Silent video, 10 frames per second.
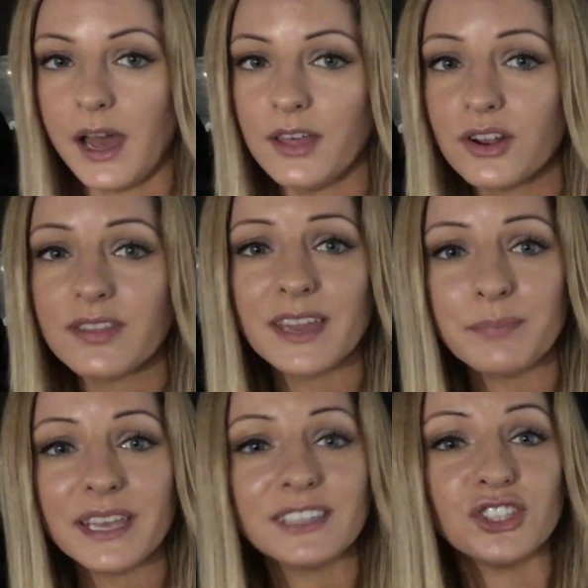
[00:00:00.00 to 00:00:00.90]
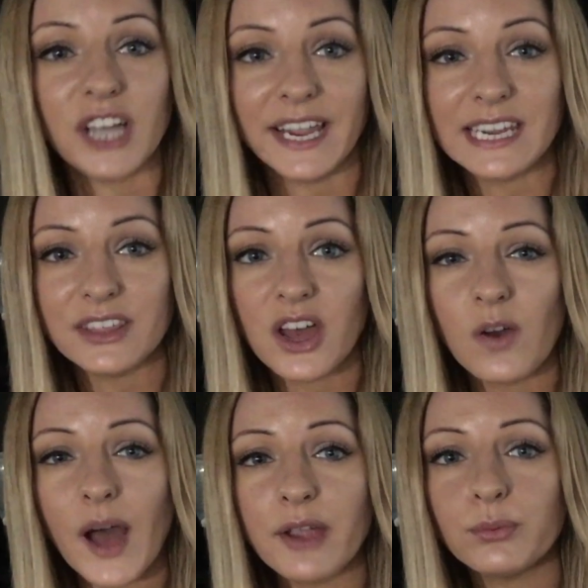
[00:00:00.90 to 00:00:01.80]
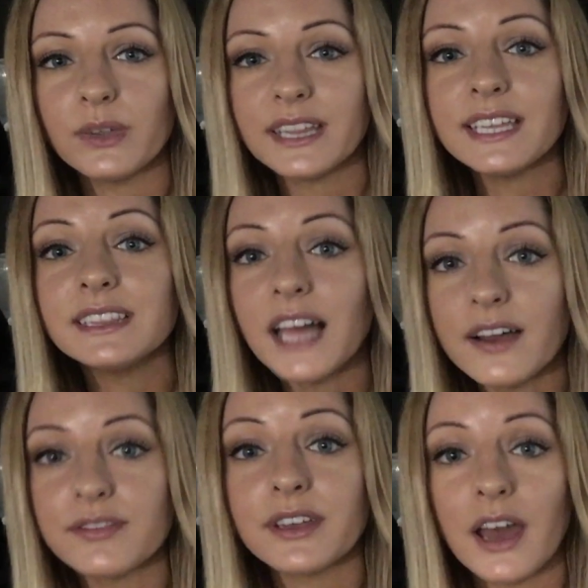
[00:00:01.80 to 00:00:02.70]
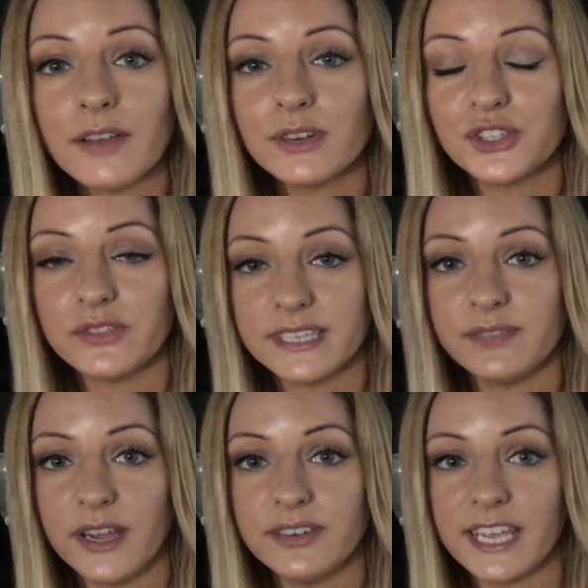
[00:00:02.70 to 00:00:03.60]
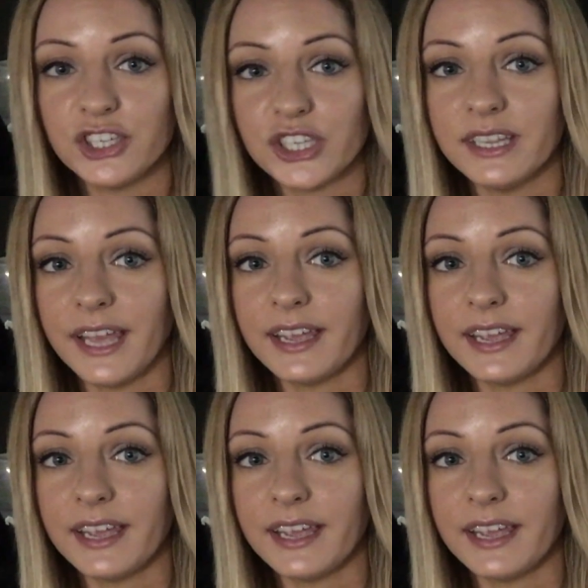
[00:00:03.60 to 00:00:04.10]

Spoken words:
other than being shiny though, I really love the coverage of this foundation.